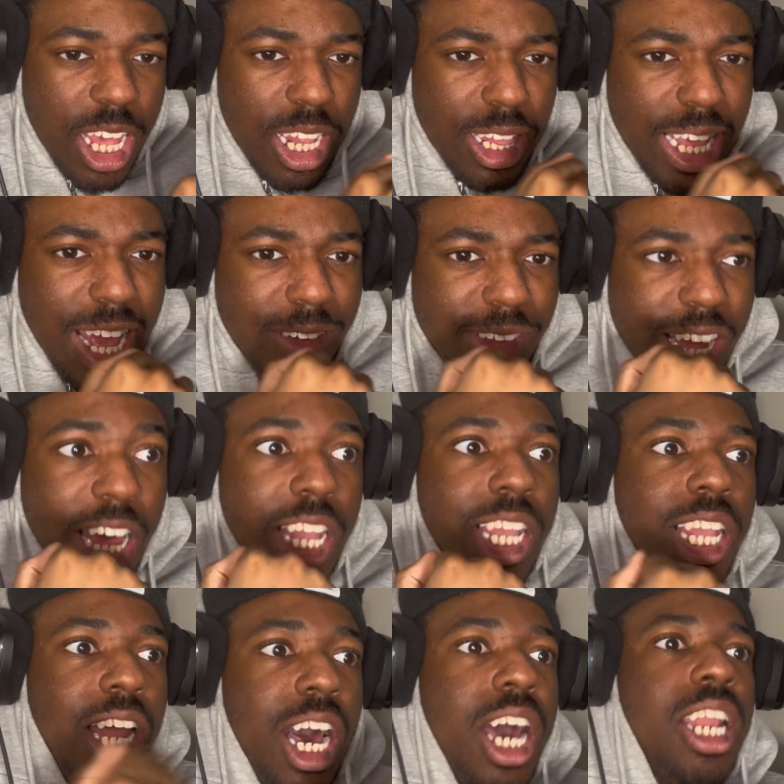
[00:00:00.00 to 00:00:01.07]
They have like a
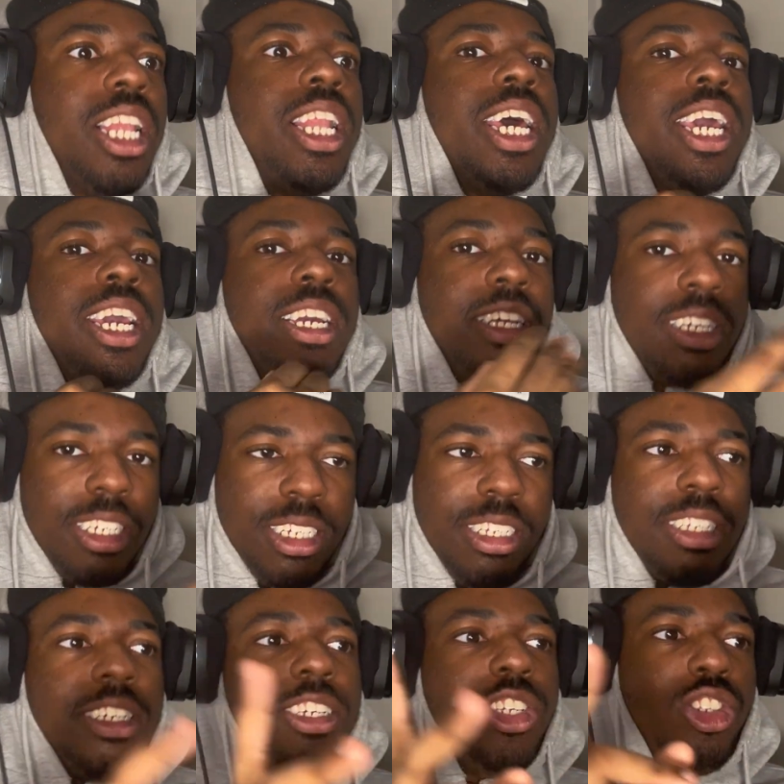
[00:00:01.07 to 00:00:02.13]
lot of like
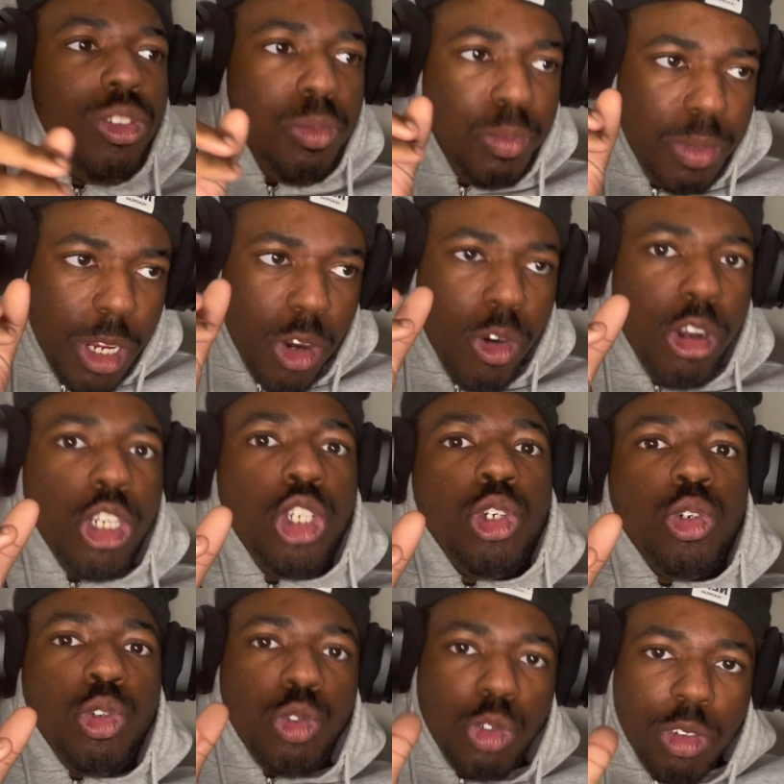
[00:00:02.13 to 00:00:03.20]

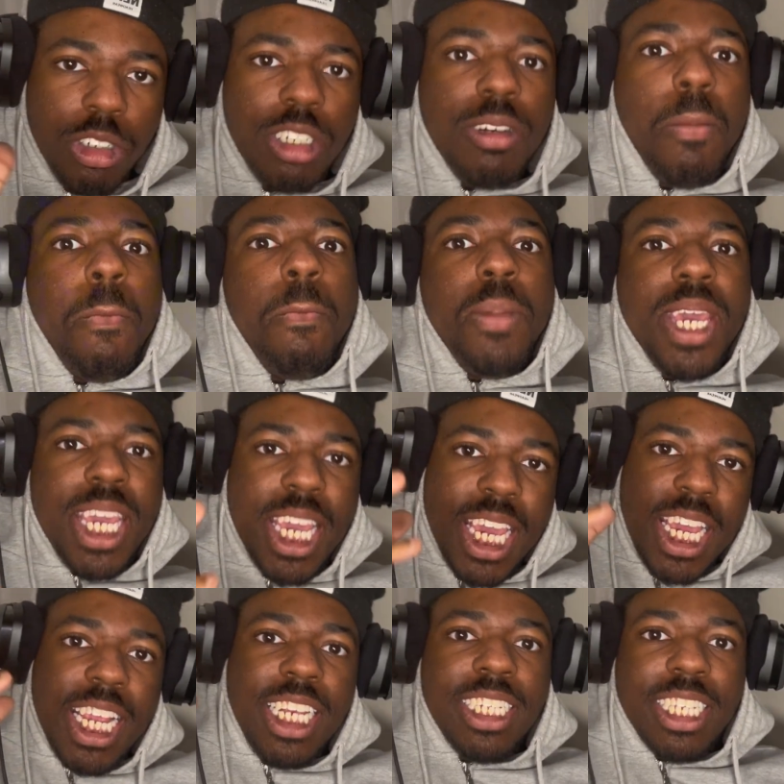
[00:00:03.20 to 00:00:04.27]
spiritual
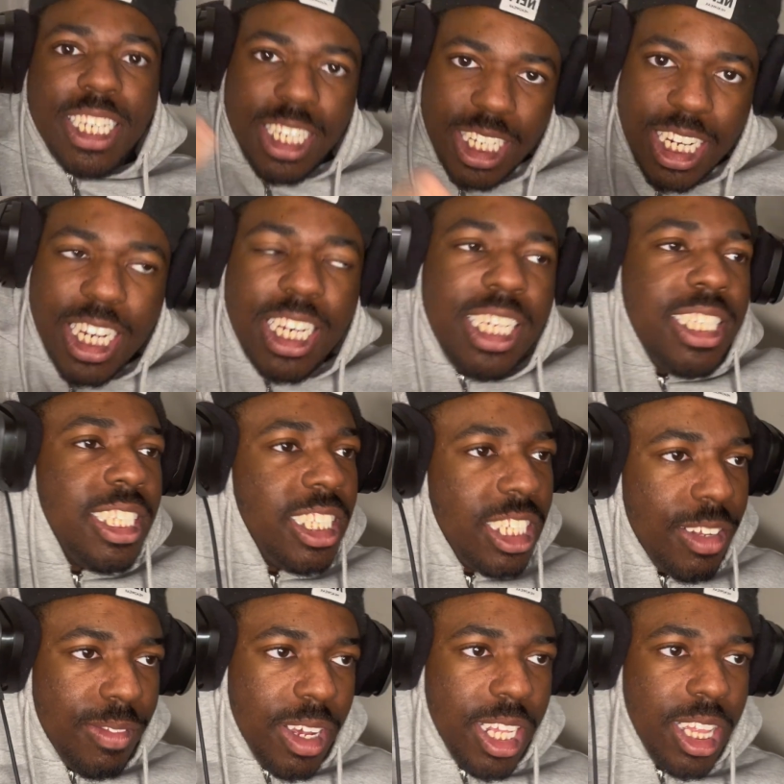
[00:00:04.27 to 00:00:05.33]
beings and deities and
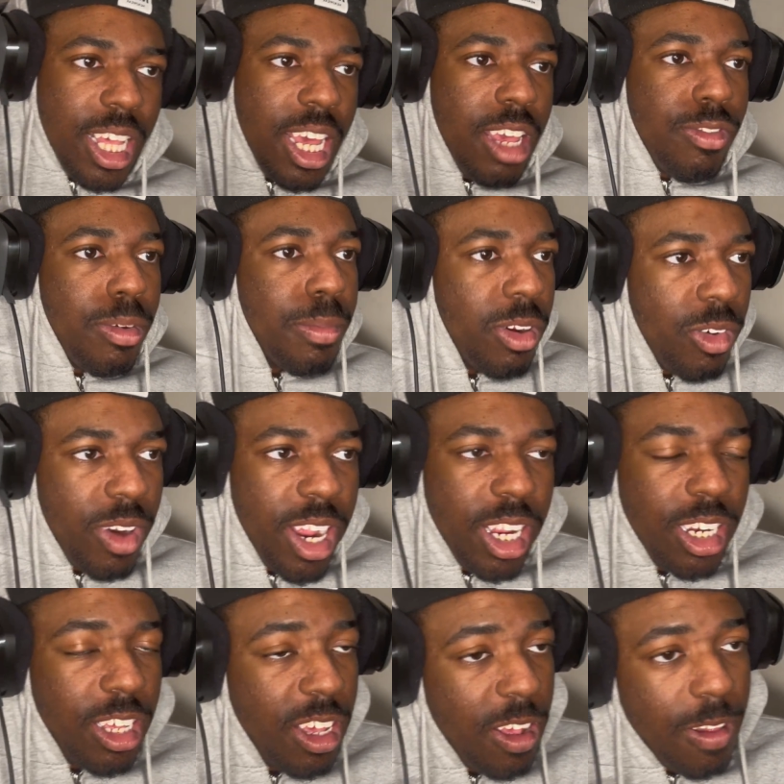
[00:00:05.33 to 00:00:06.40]
stuff like that, if I'm
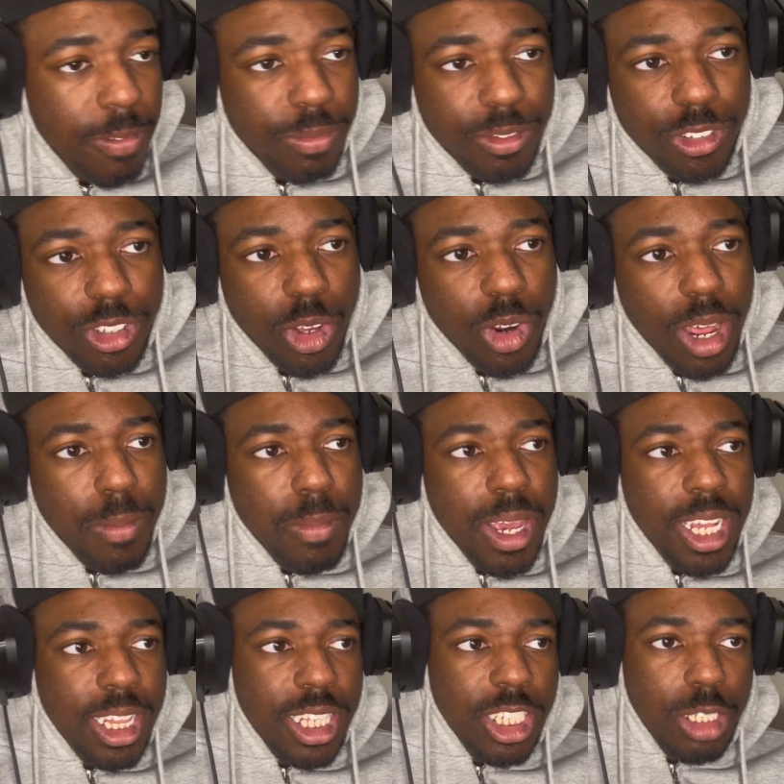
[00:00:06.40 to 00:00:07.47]
correct. So that
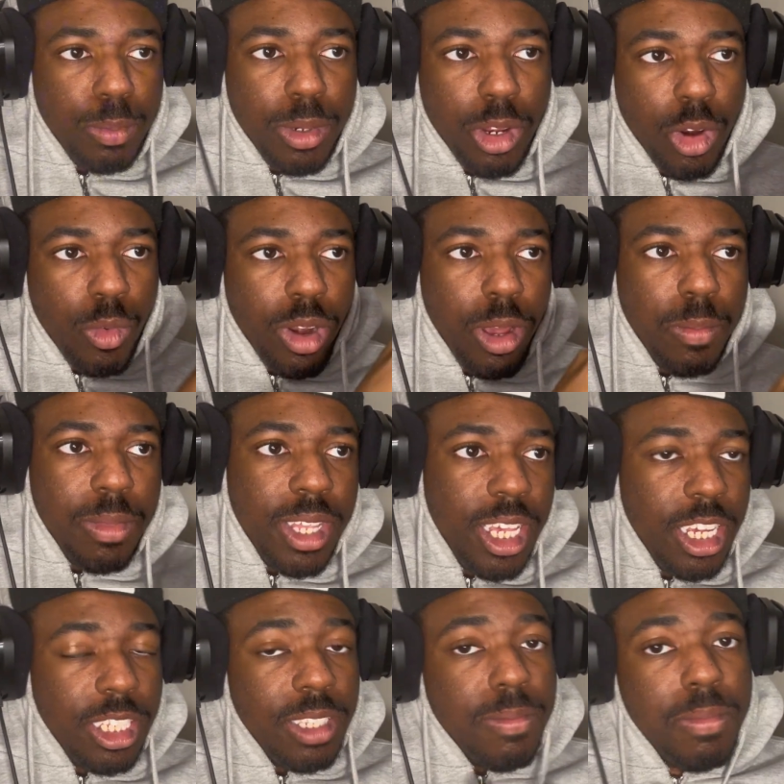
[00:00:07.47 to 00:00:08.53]
made the spirit realm
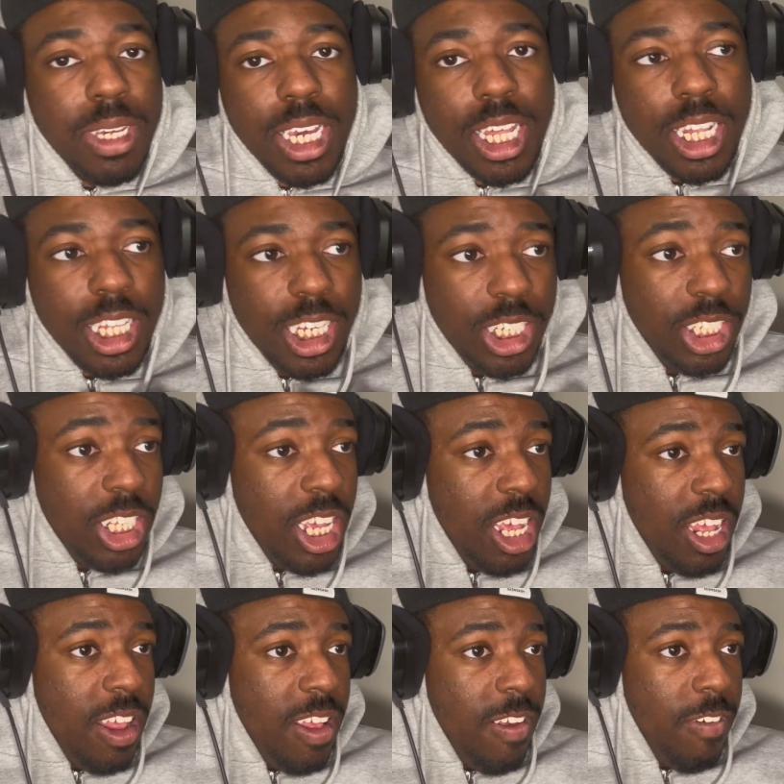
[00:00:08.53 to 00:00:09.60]
thing, to me at least,
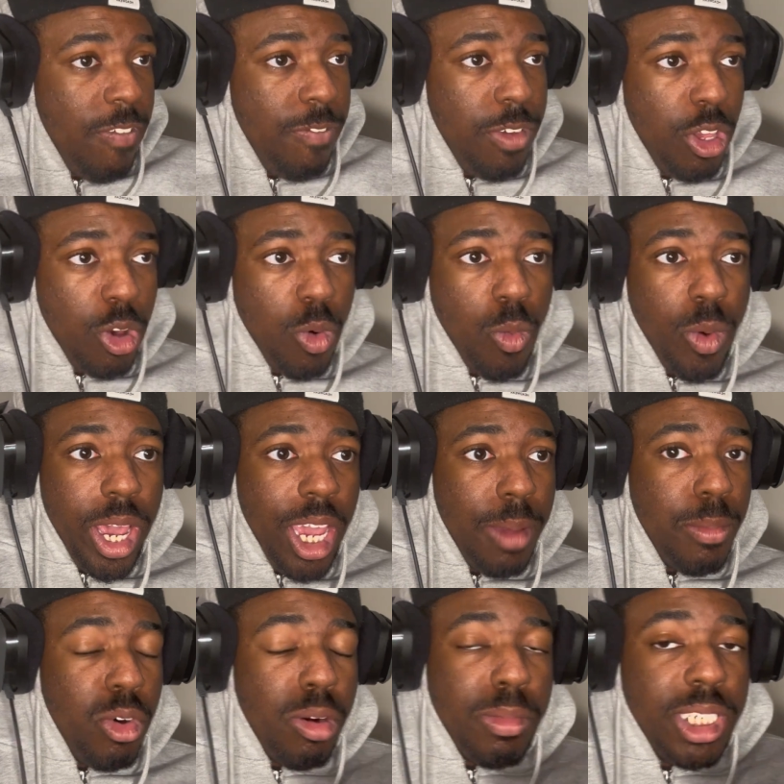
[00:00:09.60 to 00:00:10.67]
feel way
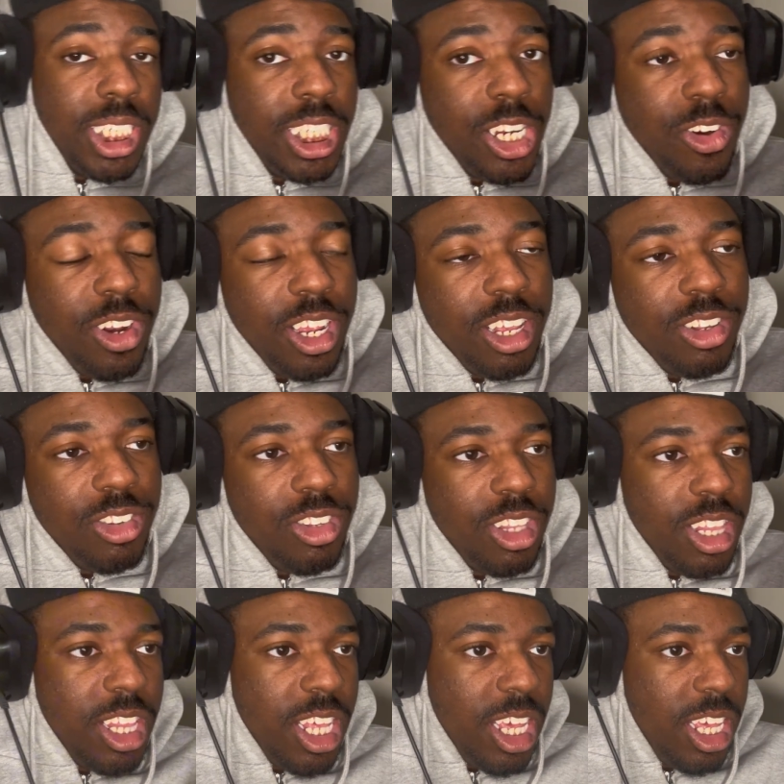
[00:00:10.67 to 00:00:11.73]
more mysterious
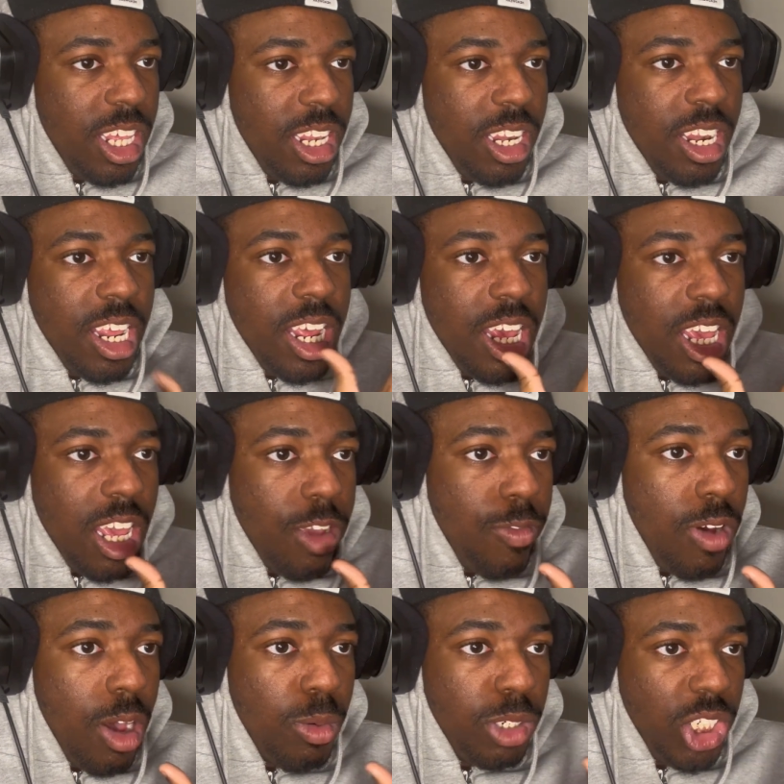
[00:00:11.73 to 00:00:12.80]
than if
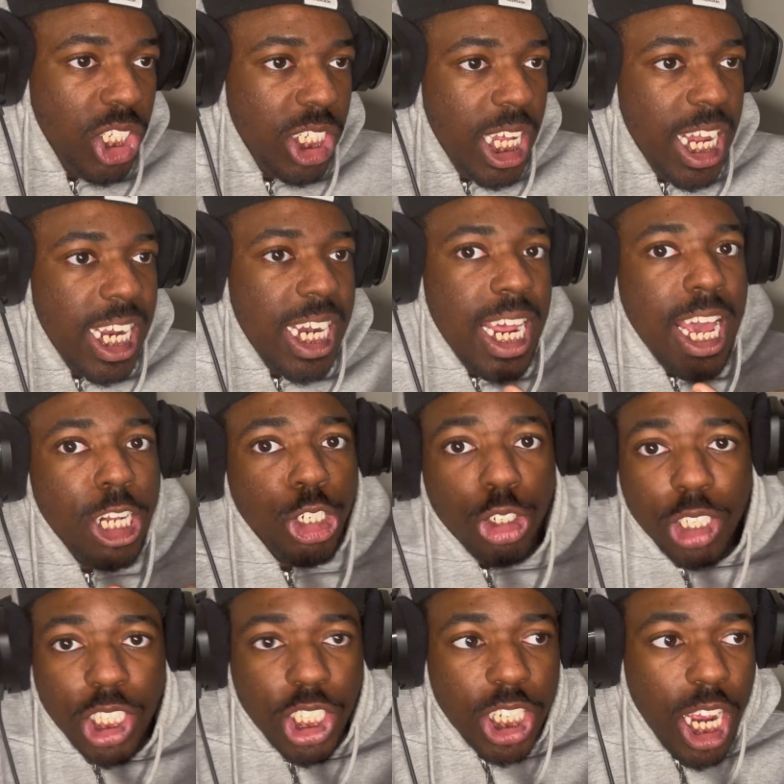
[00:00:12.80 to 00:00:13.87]
I was just like
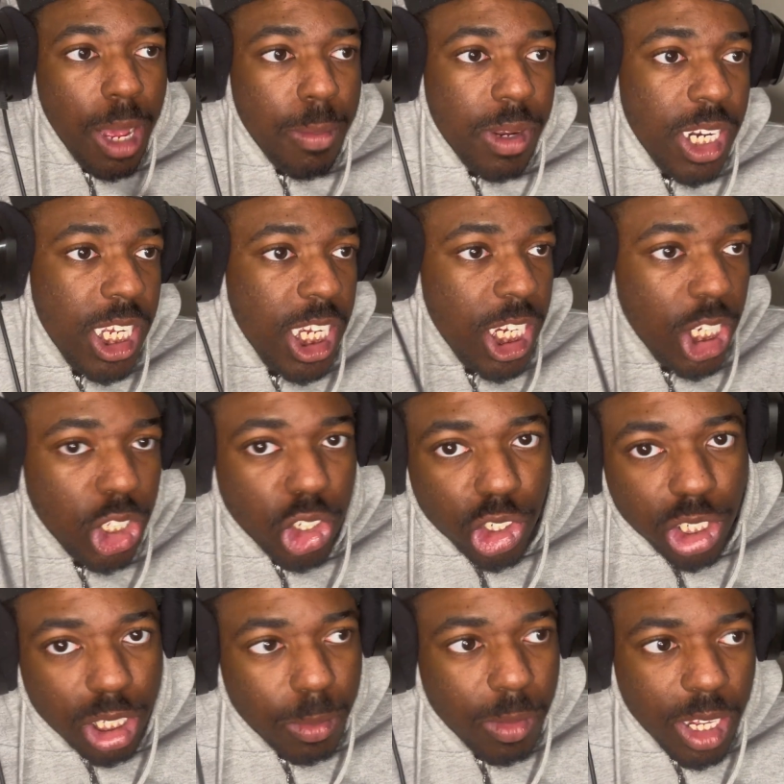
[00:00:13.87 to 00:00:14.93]
naturally Japanese or
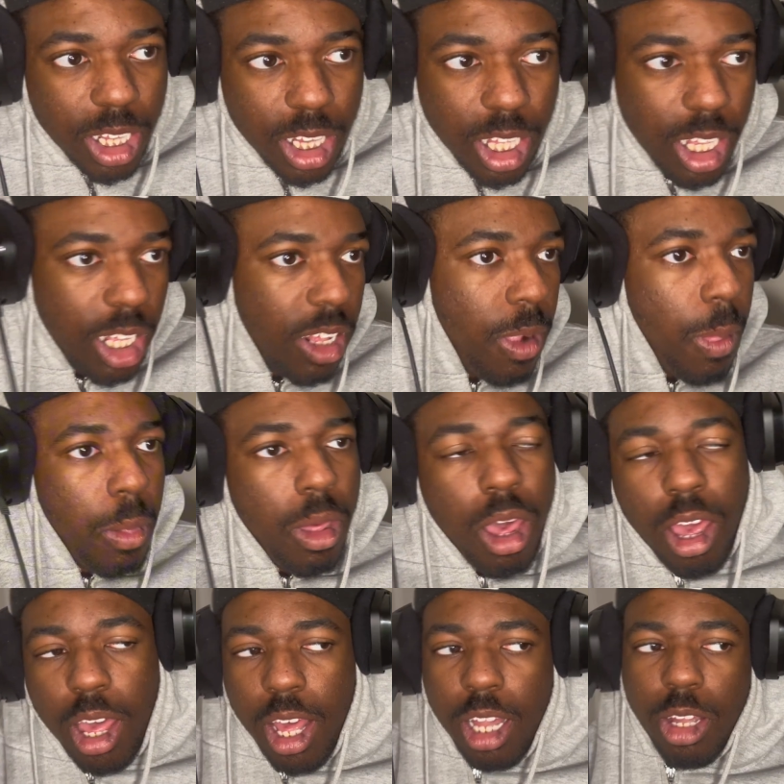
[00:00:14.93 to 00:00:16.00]
something like that.